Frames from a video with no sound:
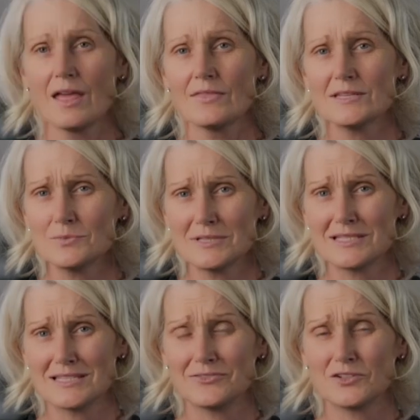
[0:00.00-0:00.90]
This was
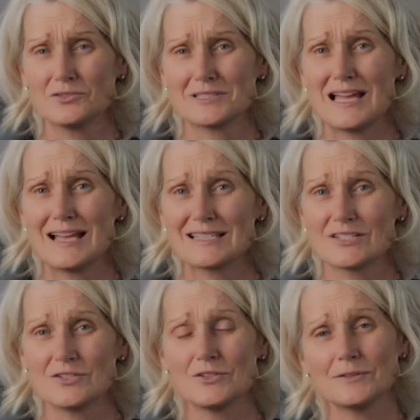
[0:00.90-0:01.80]
a difficult task
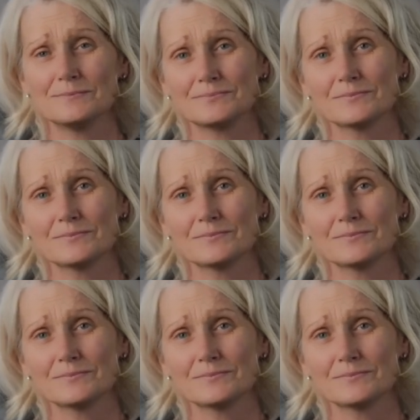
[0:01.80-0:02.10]
to do.